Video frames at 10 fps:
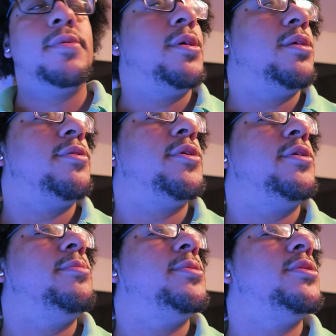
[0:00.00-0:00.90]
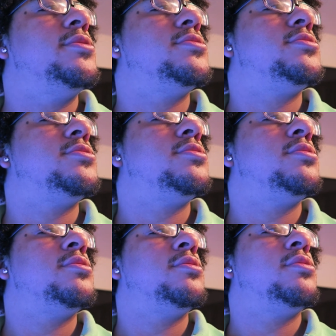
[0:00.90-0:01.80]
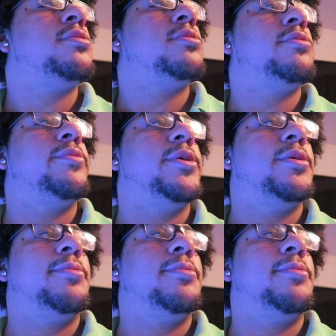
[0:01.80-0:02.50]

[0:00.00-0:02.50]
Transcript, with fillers: Another 30 minutes well